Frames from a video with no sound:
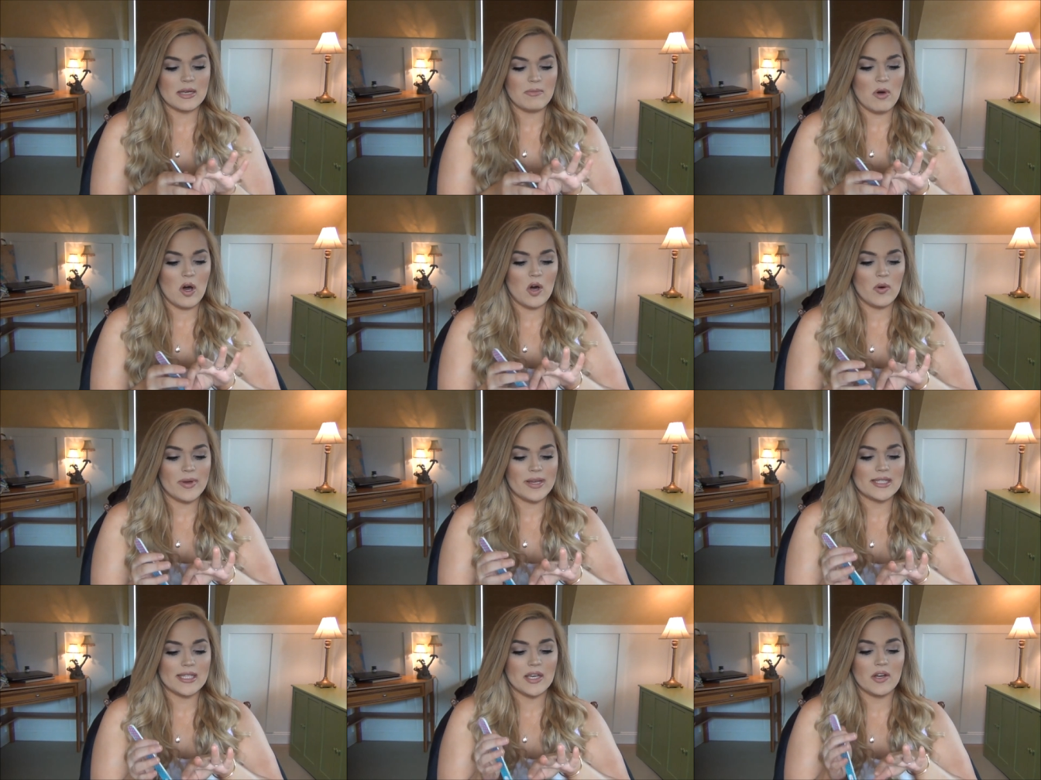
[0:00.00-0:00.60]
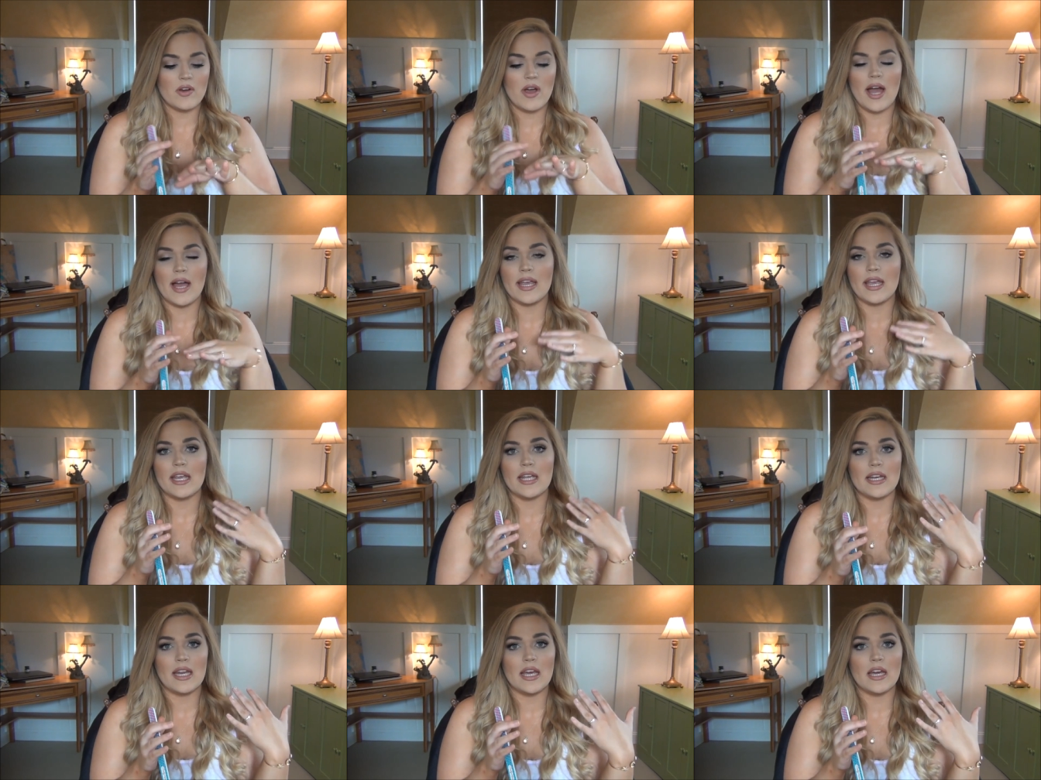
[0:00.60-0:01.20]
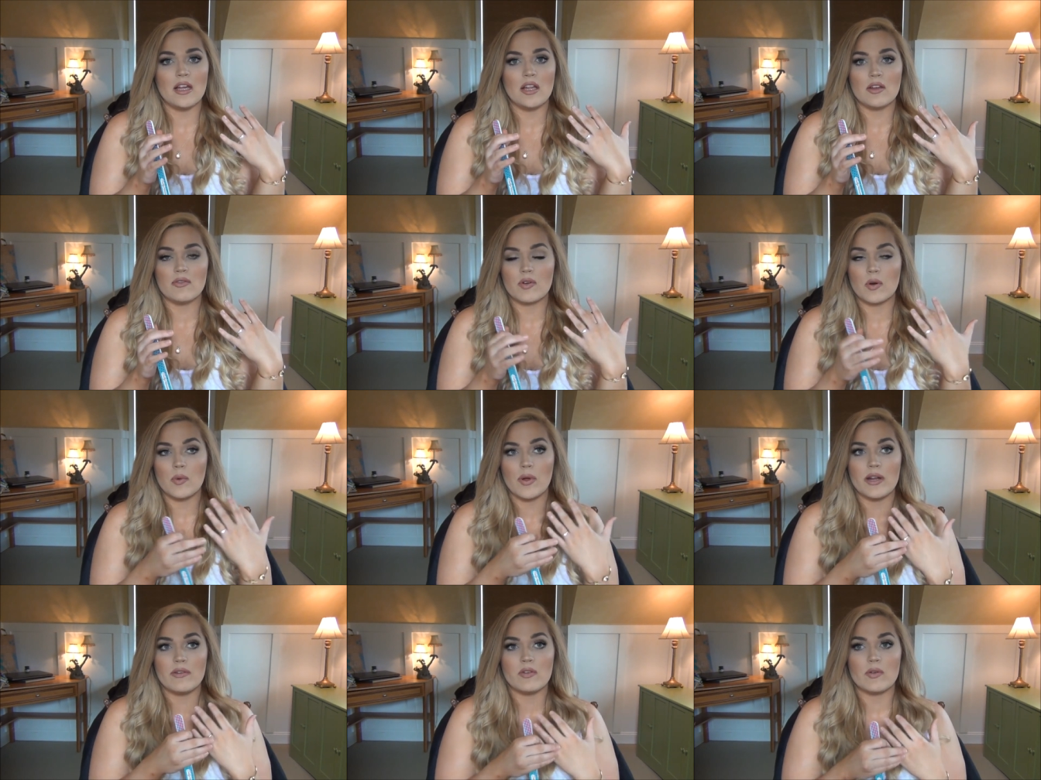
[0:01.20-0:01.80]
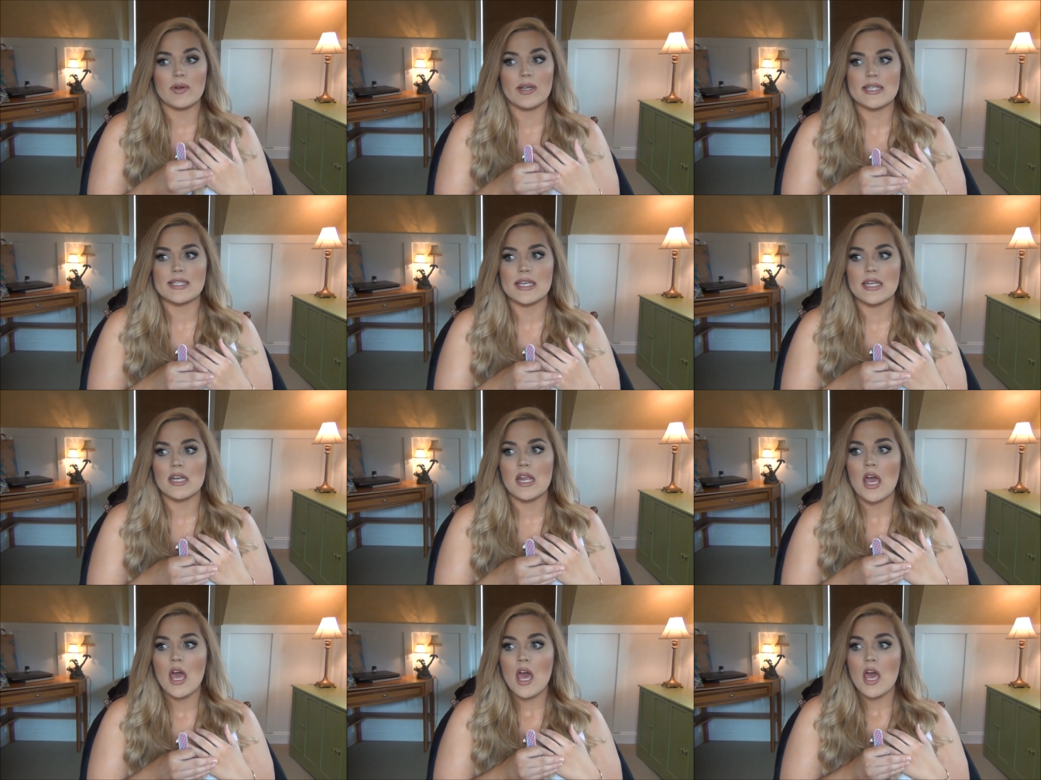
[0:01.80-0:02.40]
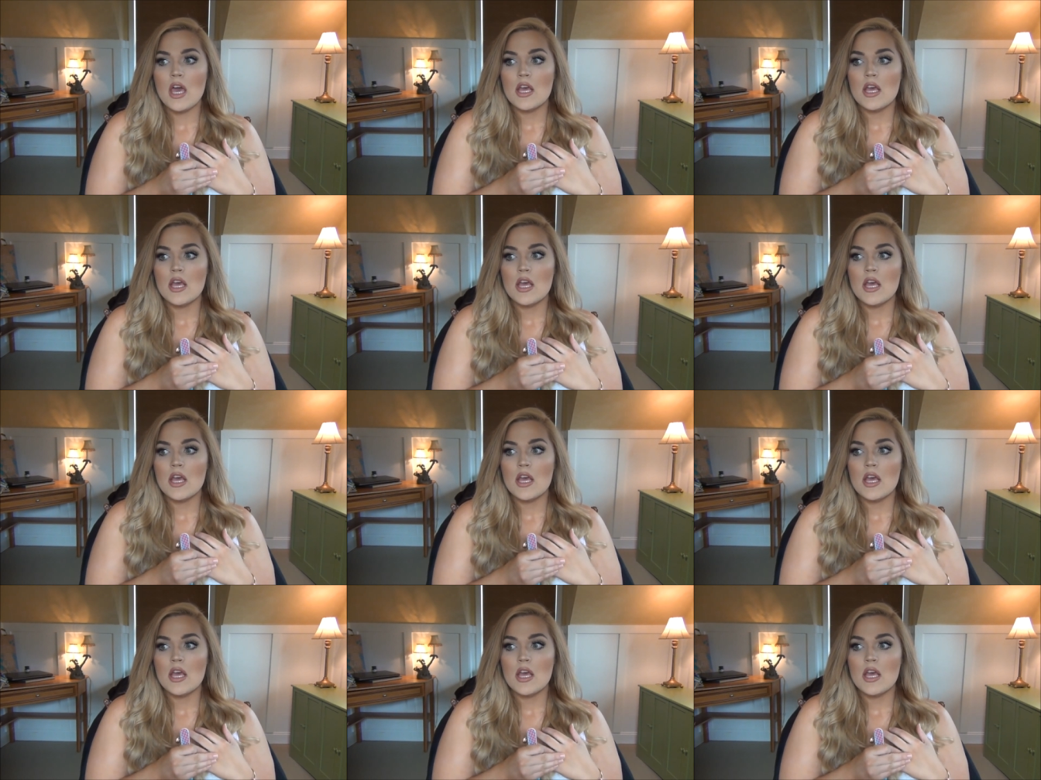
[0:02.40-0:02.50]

I'm always like cracking a nail for whatever reason.